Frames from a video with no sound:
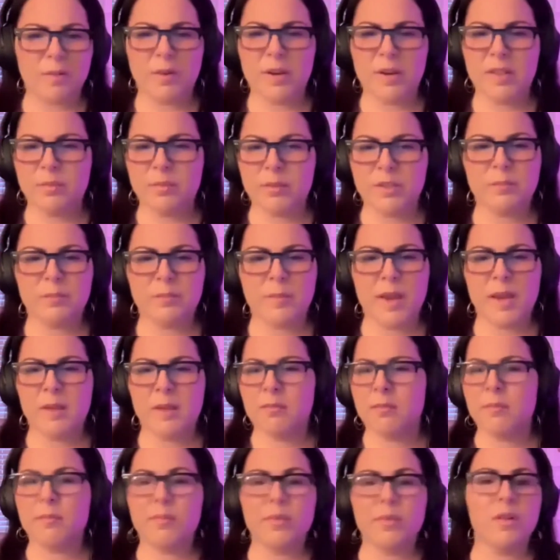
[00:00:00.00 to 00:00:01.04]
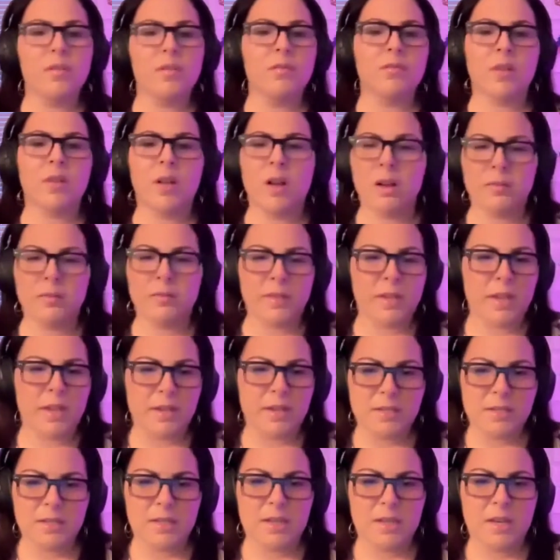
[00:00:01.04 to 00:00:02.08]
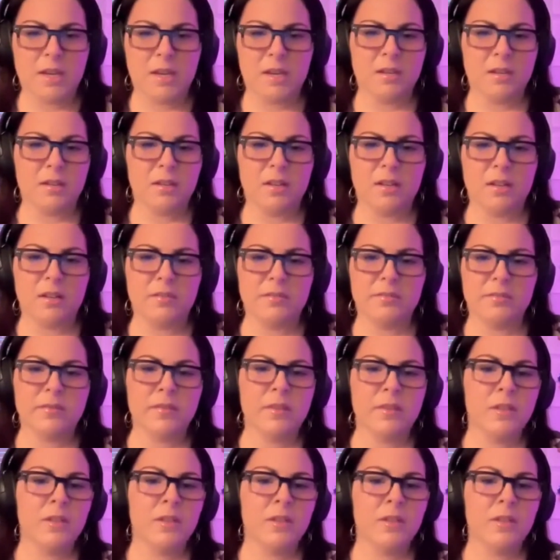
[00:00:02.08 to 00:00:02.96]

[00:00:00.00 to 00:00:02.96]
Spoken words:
with, which might prolong the idea of